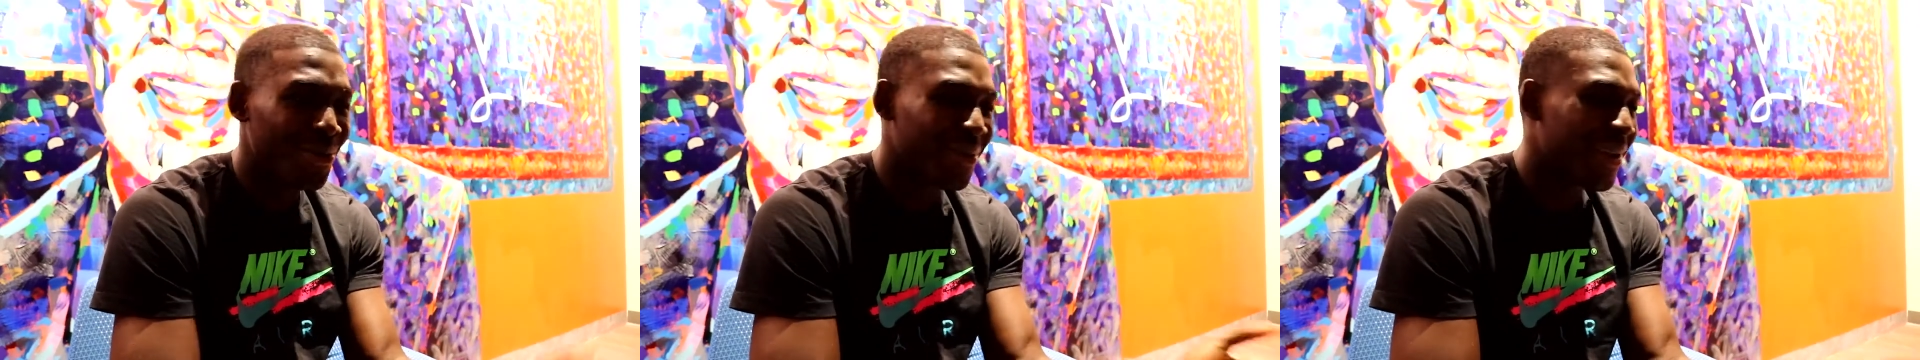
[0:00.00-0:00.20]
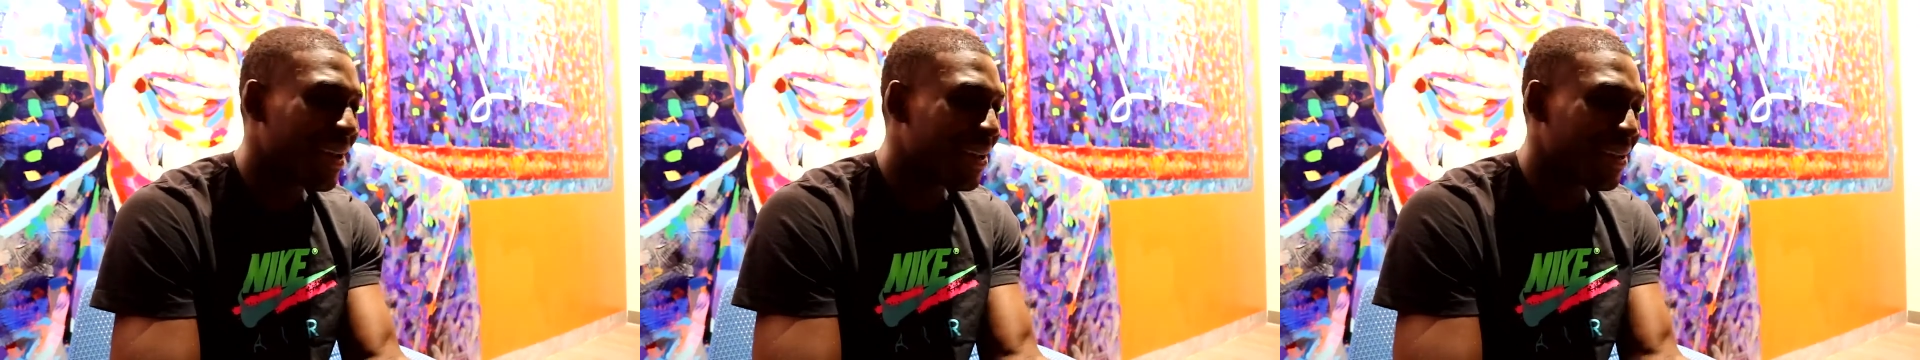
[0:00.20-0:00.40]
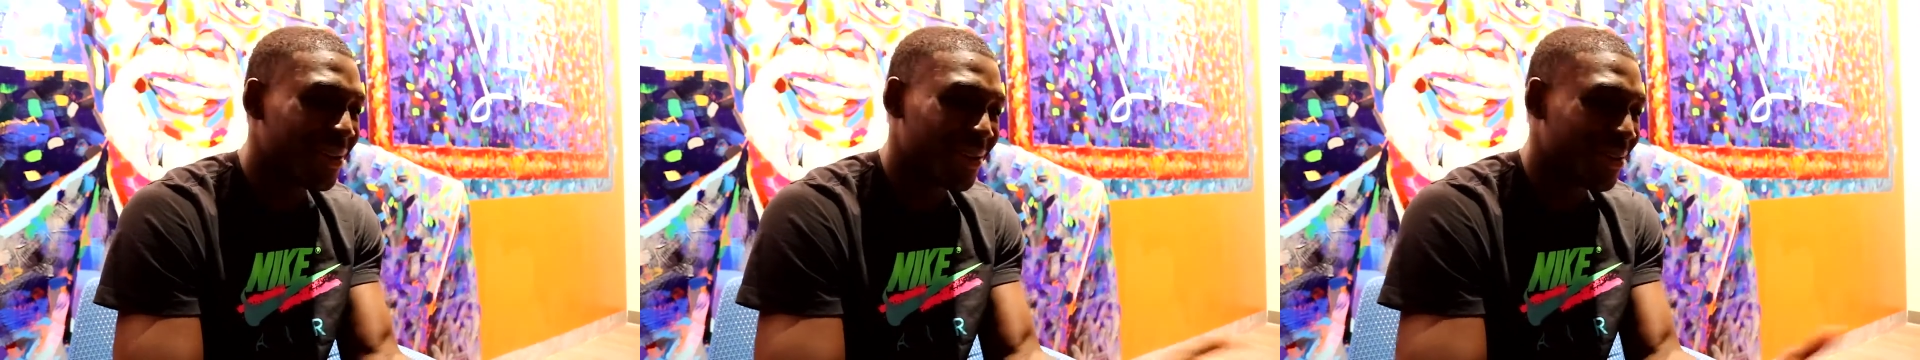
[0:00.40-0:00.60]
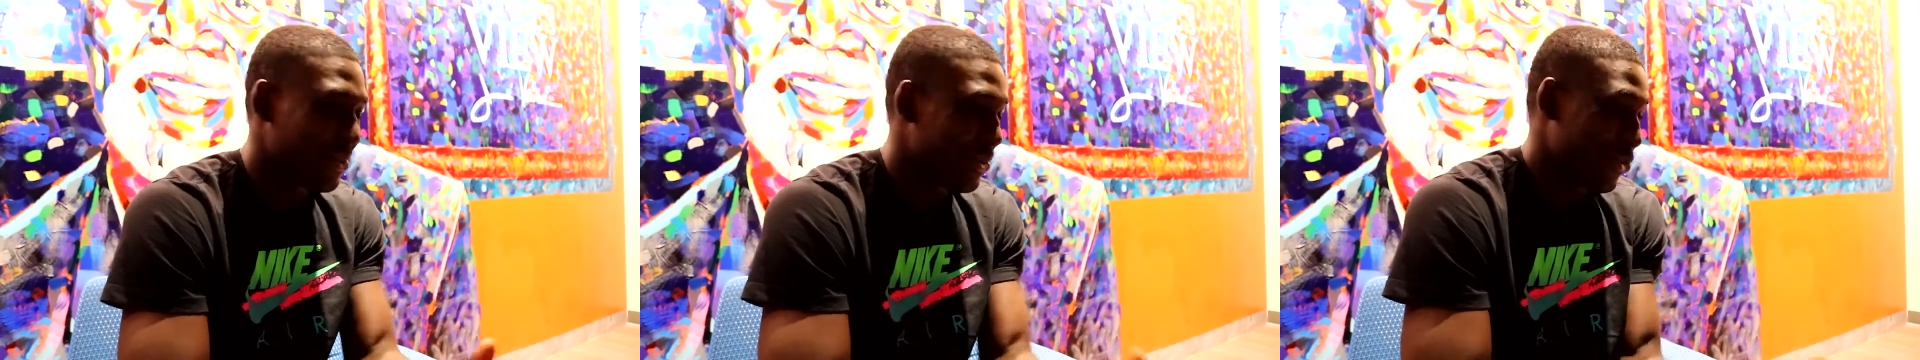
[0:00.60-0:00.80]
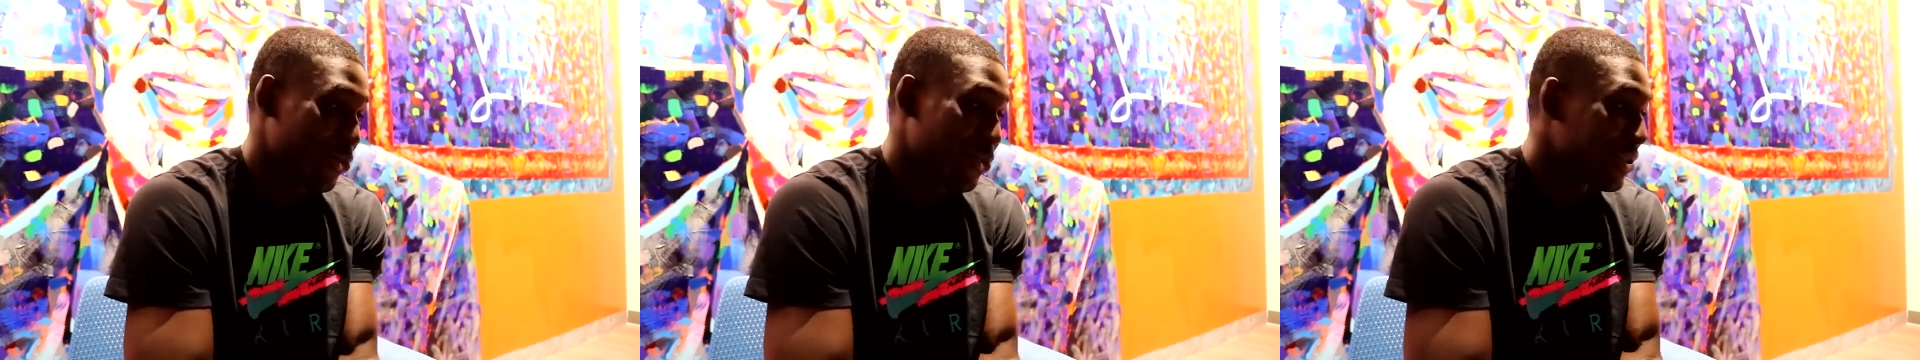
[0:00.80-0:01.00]
that.
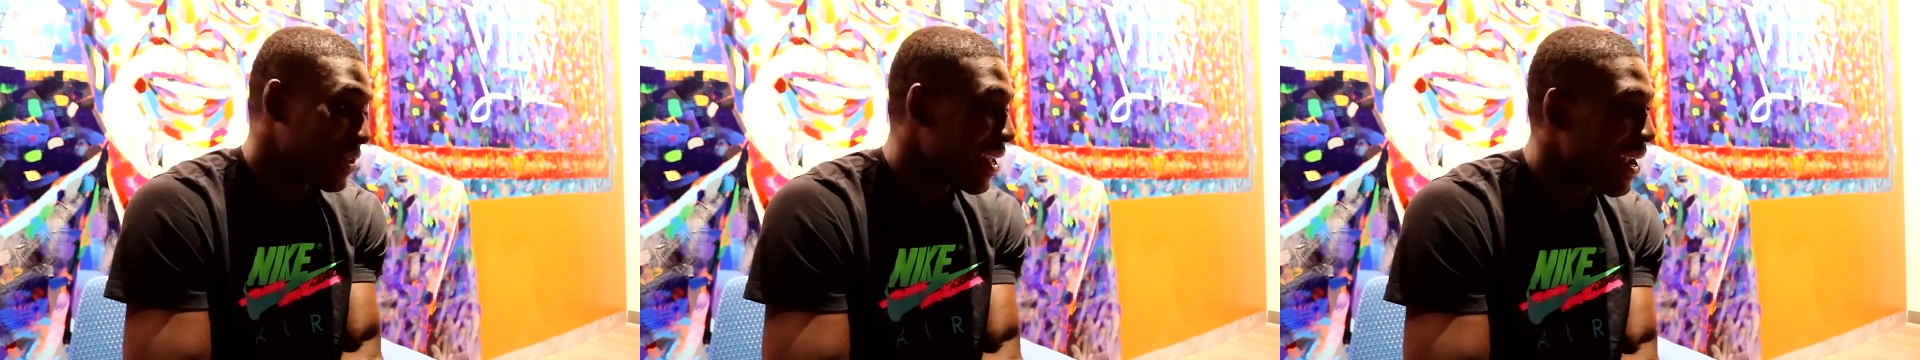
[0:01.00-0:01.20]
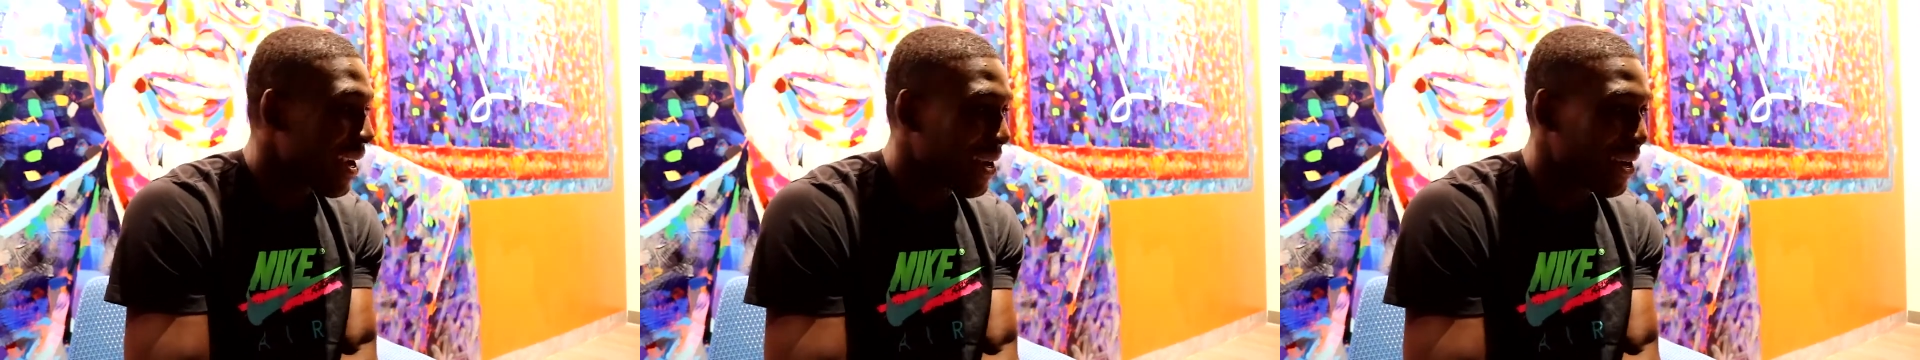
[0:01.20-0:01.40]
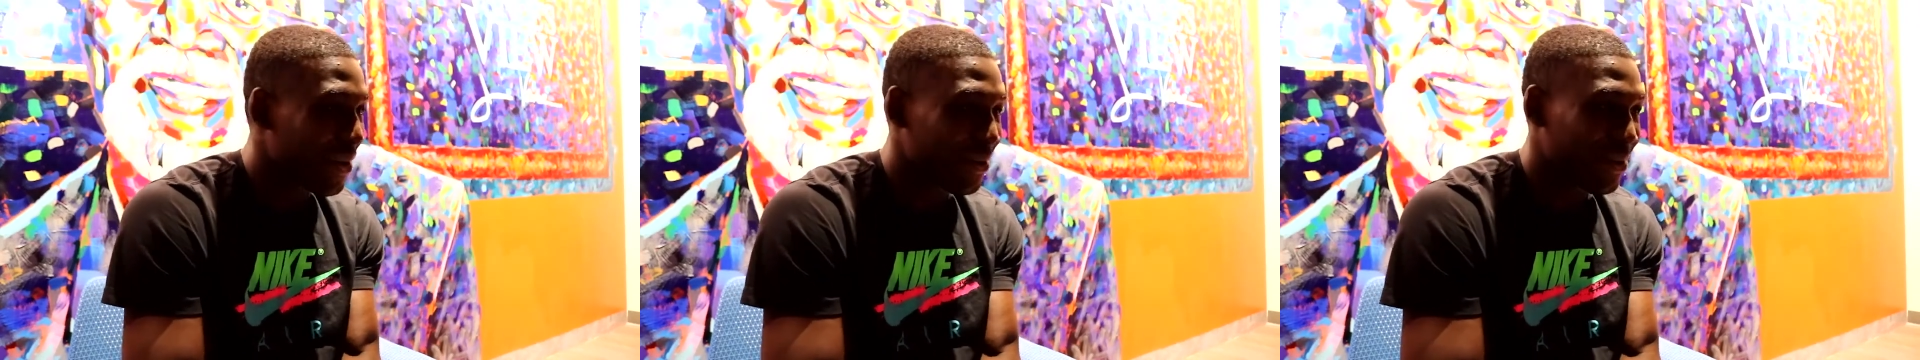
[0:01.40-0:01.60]
What's that?